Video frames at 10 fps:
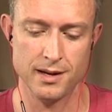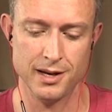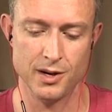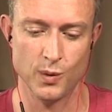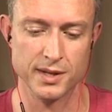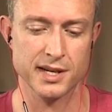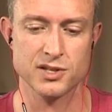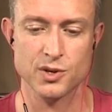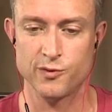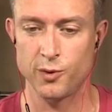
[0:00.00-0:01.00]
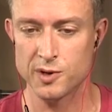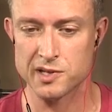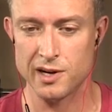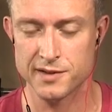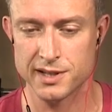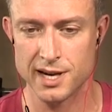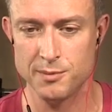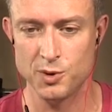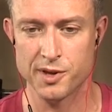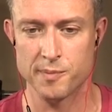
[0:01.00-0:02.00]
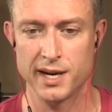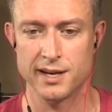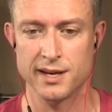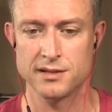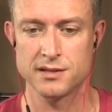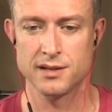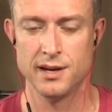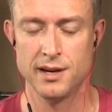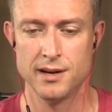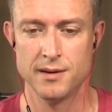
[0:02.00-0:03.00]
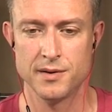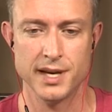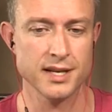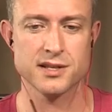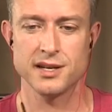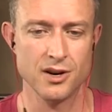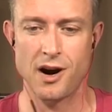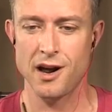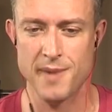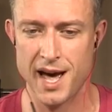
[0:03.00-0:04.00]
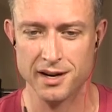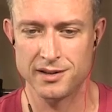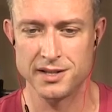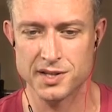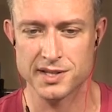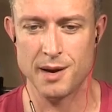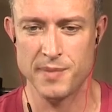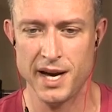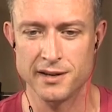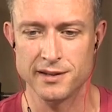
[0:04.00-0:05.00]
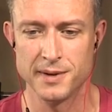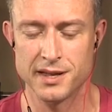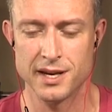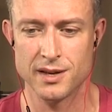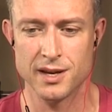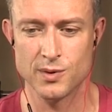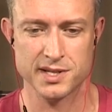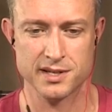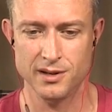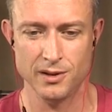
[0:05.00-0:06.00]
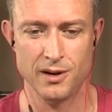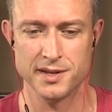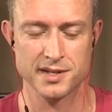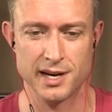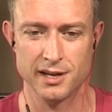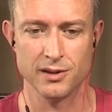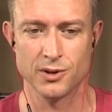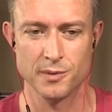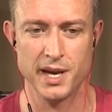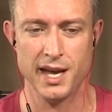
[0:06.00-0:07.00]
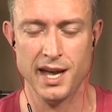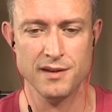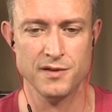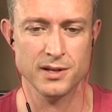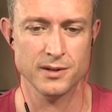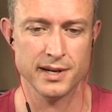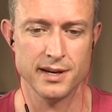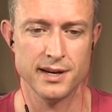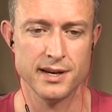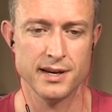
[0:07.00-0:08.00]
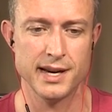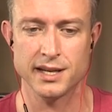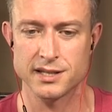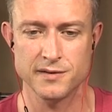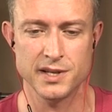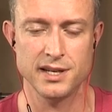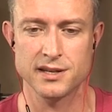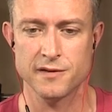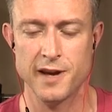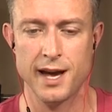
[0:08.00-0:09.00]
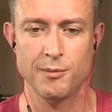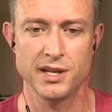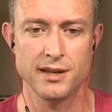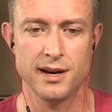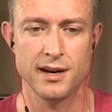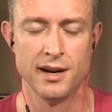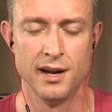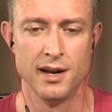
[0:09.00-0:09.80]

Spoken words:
you know, once I took force off the table with my kids, things didn't automatically just get better. There was still all this kind of learned behavior and negativity in the family that